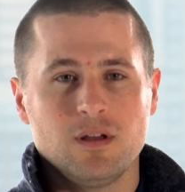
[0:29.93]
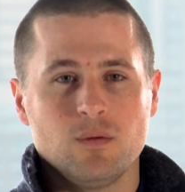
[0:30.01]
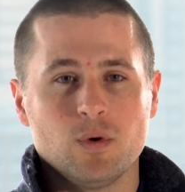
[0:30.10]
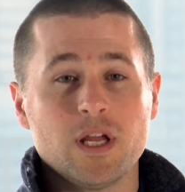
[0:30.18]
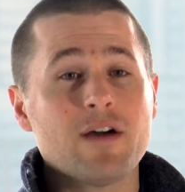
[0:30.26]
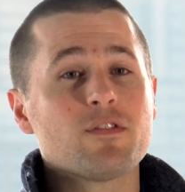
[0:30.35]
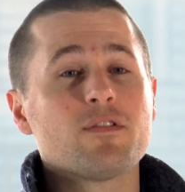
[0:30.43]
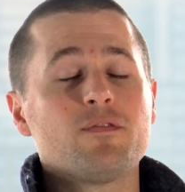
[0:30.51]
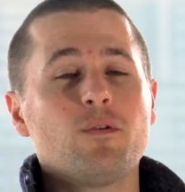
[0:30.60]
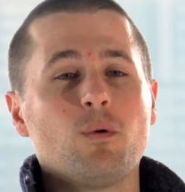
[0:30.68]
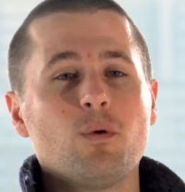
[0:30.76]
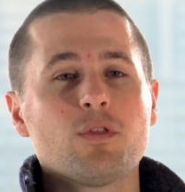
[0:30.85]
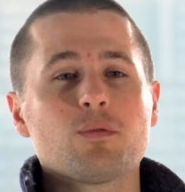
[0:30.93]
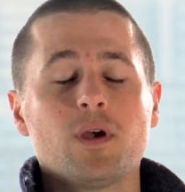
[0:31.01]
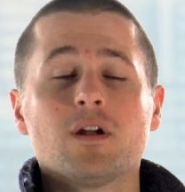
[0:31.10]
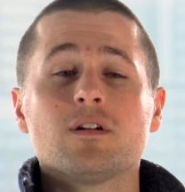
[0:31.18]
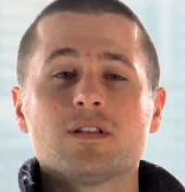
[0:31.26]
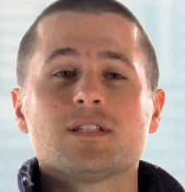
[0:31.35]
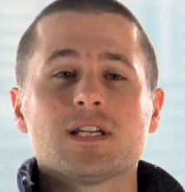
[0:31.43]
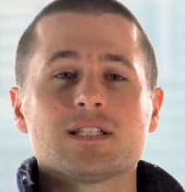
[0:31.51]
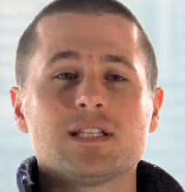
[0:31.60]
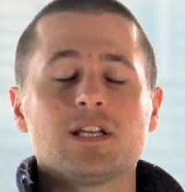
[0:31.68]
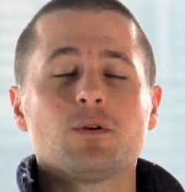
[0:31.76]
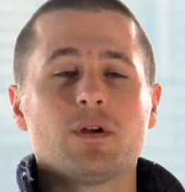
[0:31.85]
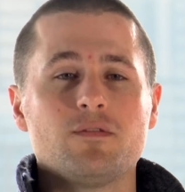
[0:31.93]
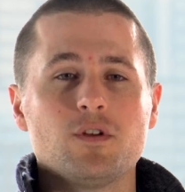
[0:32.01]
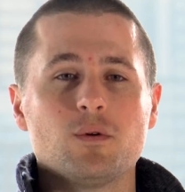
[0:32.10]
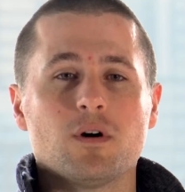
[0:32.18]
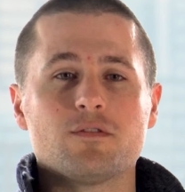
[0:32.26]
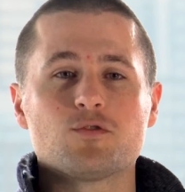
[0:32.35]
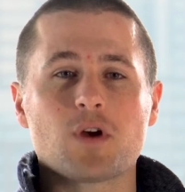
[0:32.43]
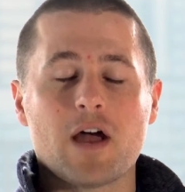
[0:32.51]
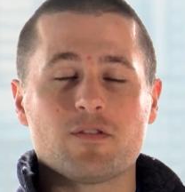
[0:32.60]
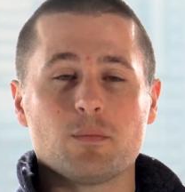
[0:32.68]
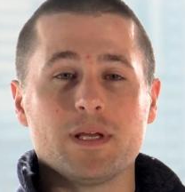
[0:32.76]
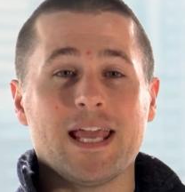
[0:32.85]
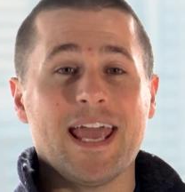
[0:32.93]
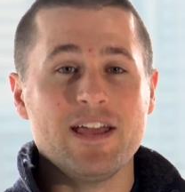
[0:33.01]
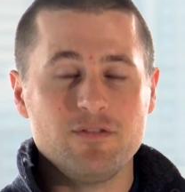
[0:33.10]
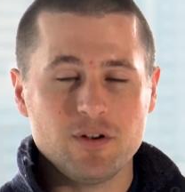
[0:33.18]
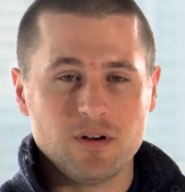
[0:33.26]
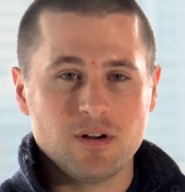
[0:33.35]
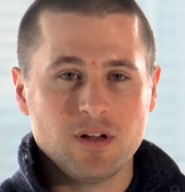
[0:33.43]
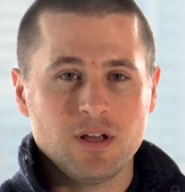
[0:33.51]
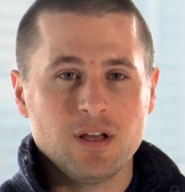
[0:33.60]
When you have the full 360-degree view of driver behavior,